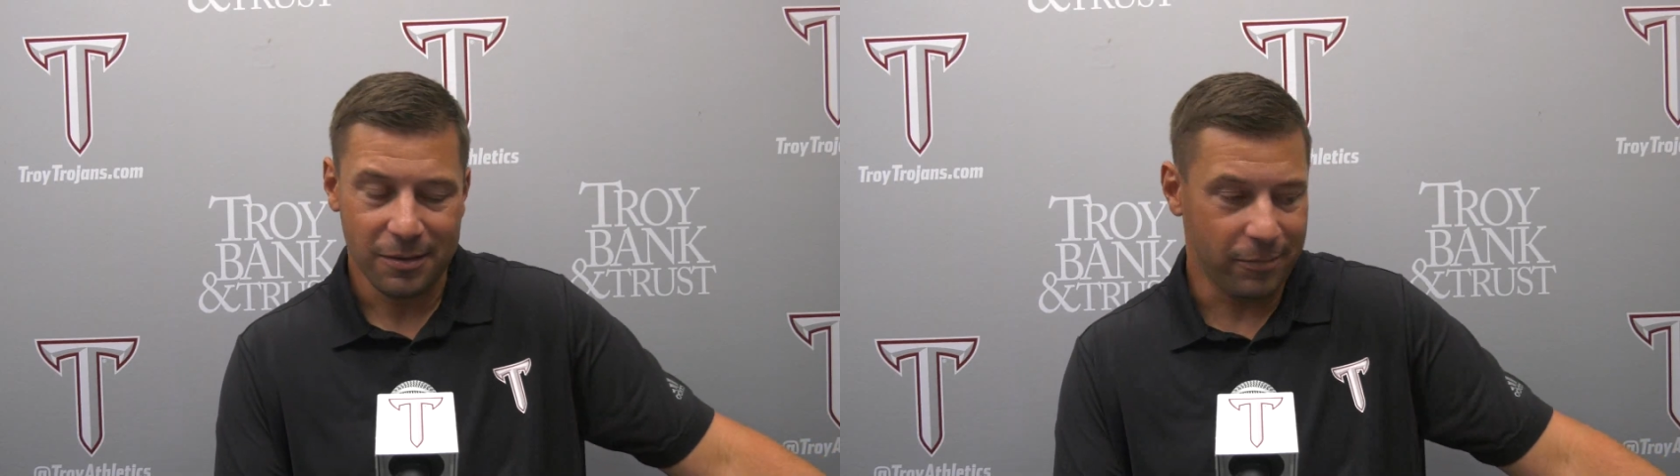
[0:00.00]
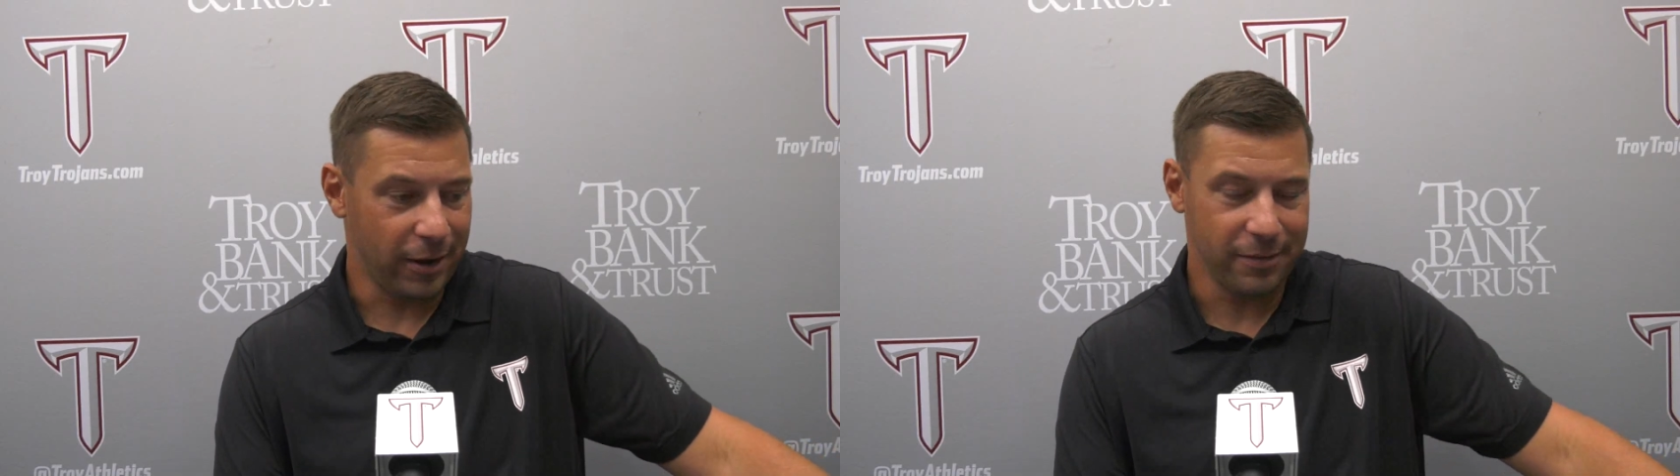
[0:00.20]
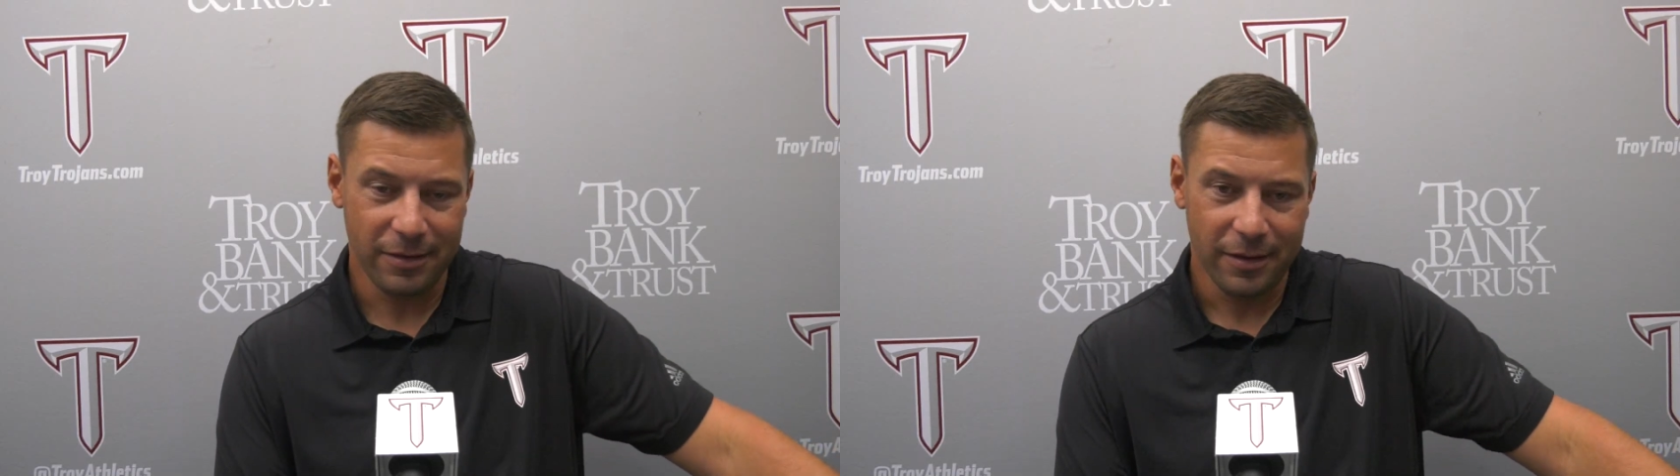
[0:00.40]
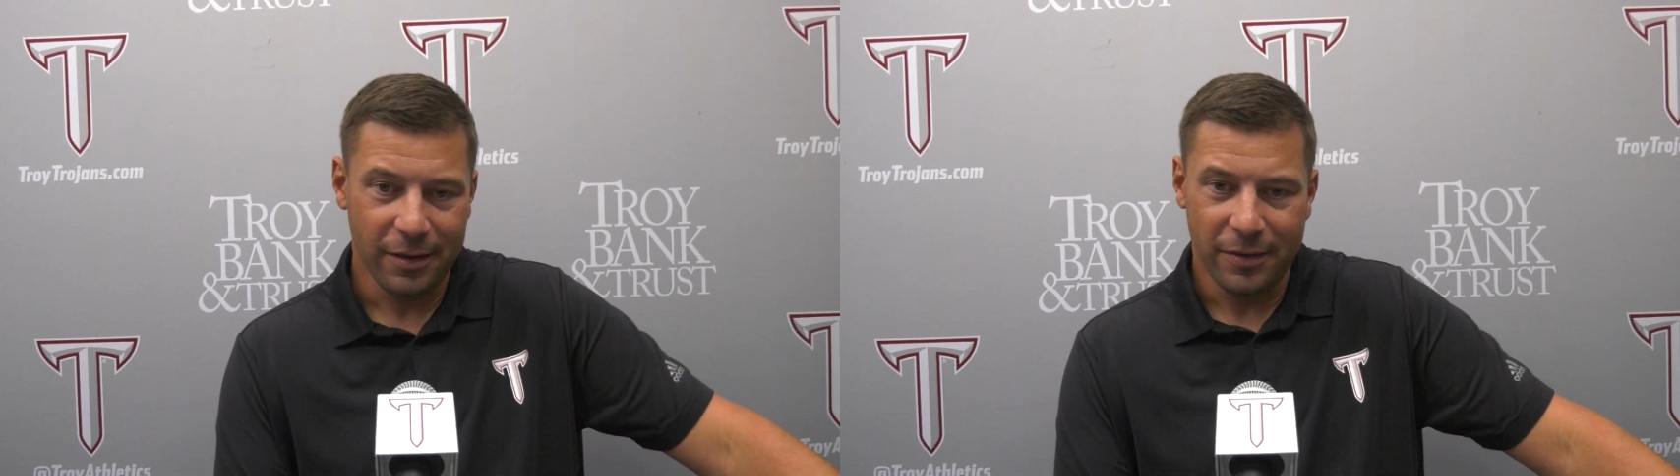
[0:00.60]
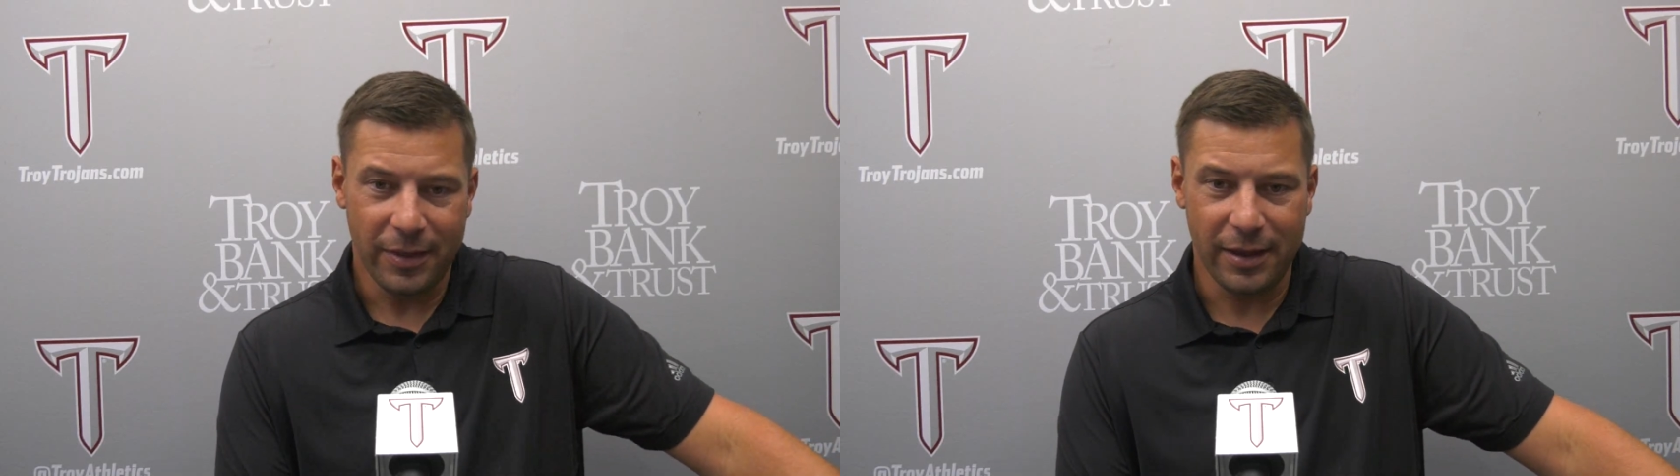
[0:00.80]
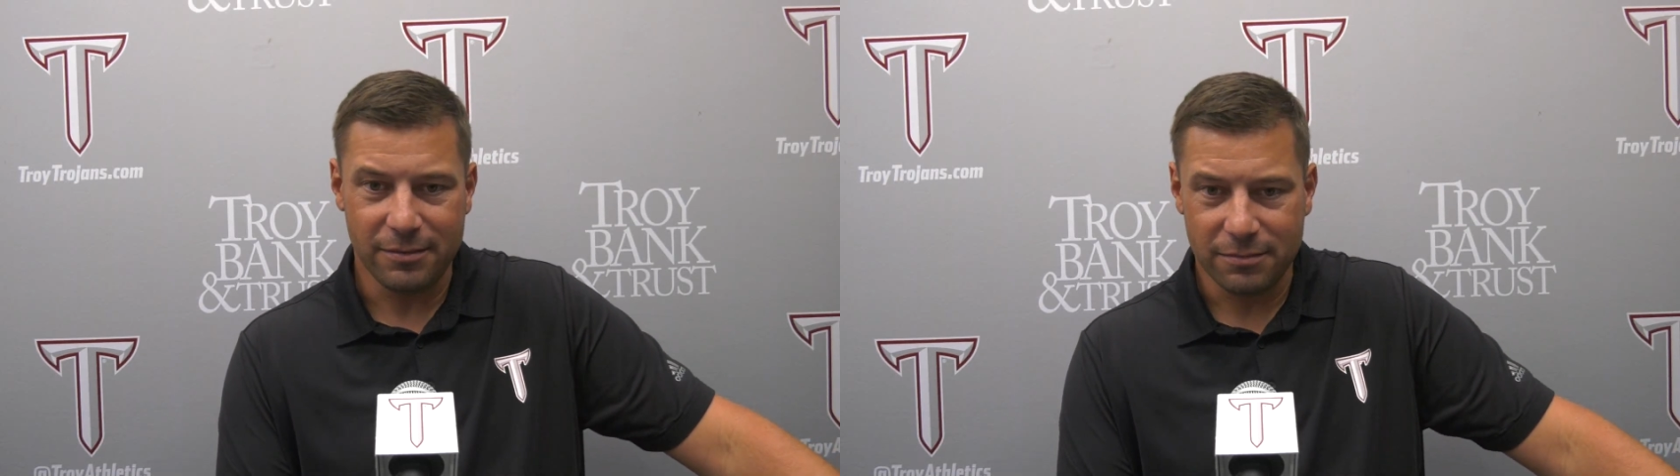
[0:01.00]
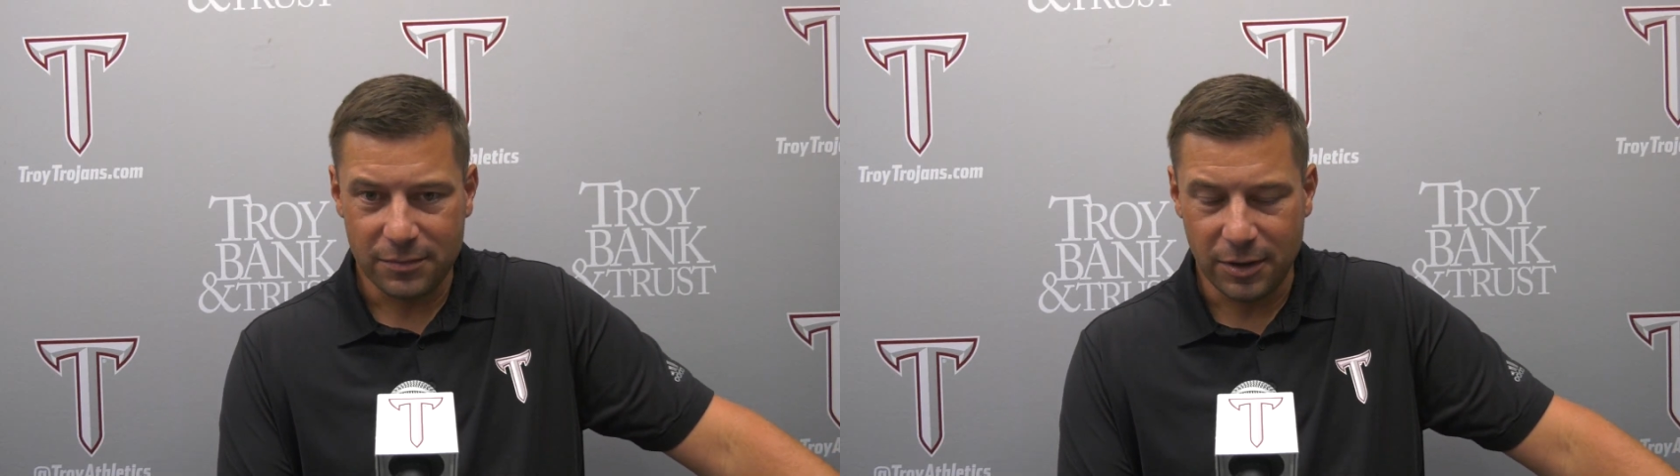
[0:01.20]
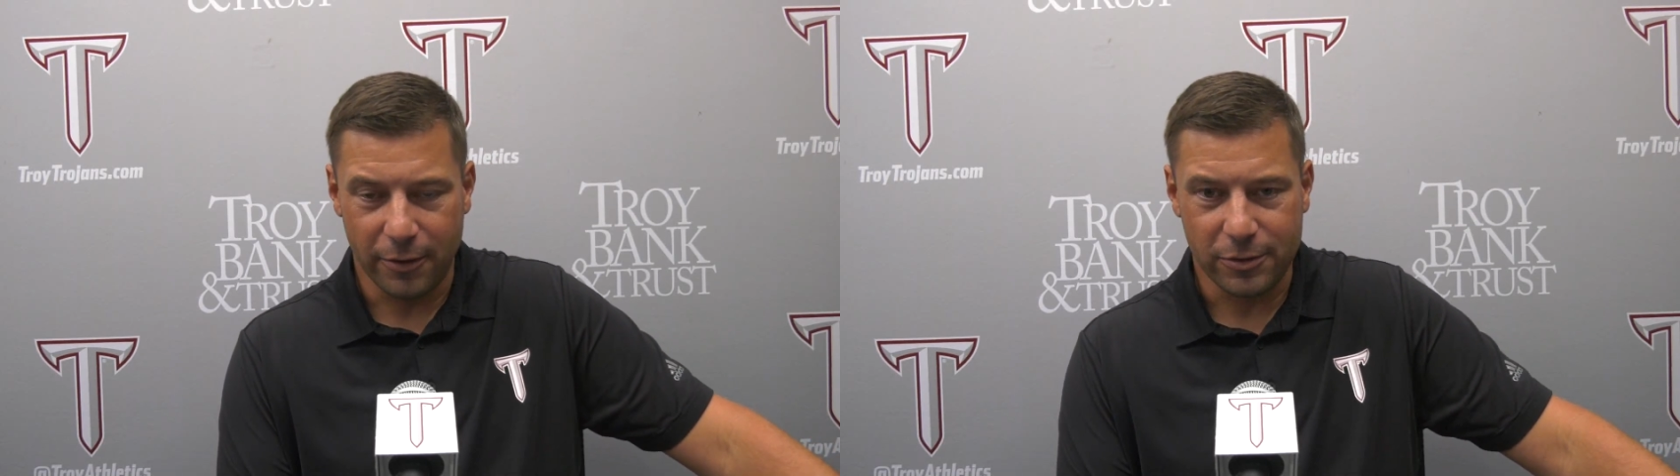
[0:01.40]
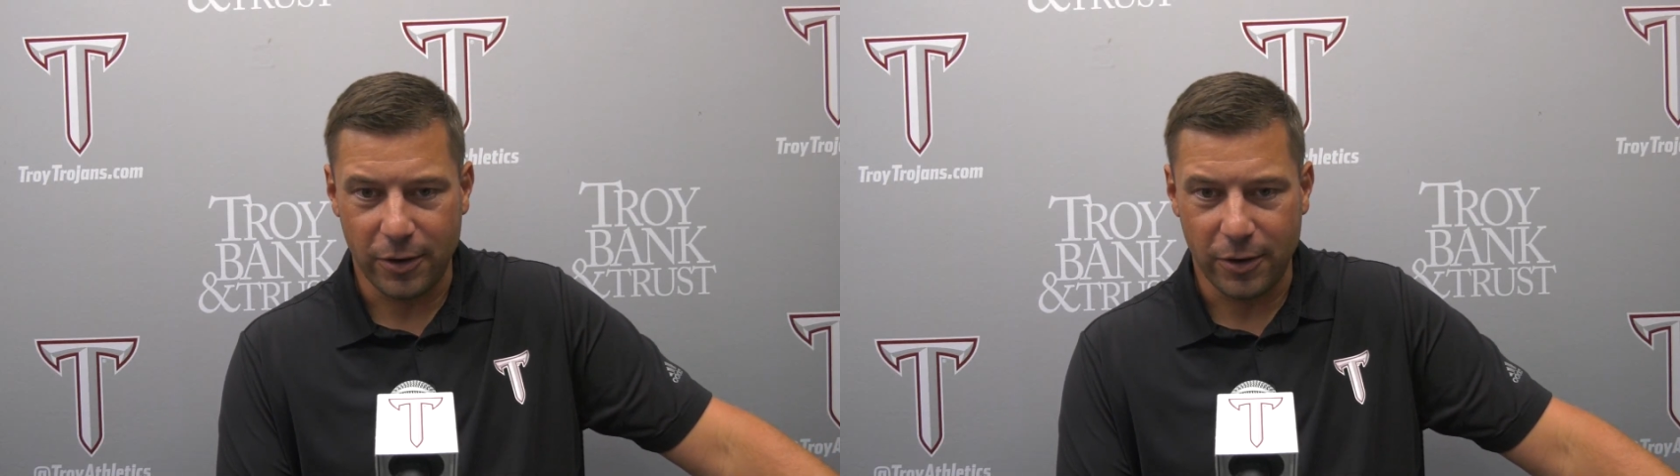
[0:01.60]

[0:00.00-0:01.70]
But that, you know,